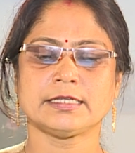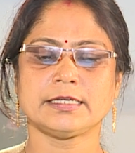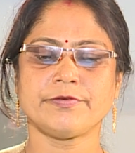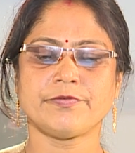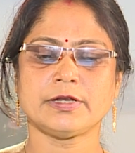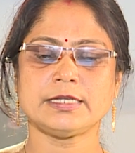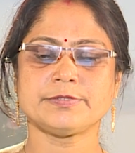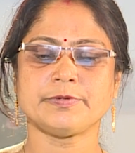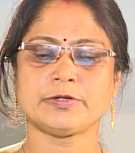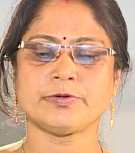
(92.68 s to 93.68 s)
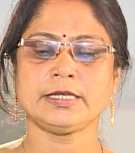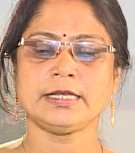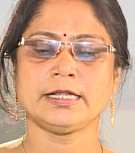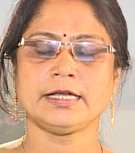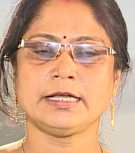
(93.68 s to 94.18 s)
difference between
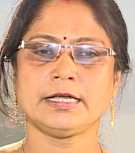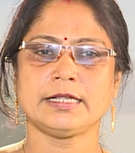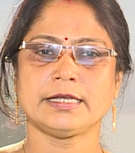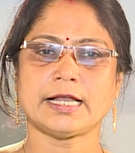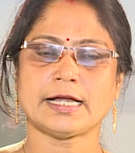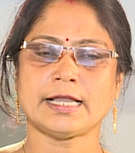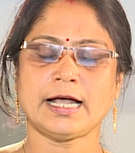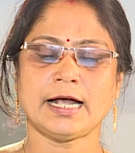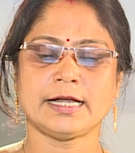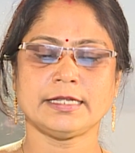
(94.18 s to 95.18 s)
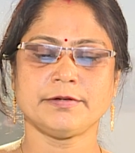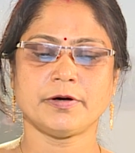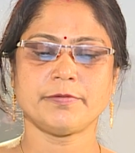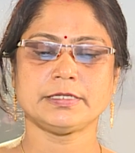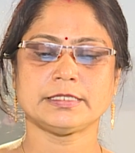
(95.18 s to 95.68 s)
data and
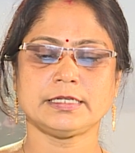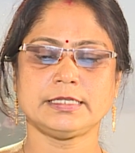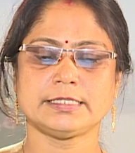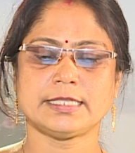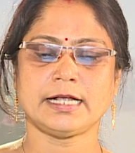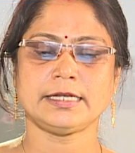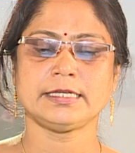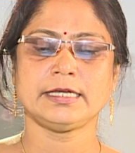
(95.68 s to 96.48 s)
information is that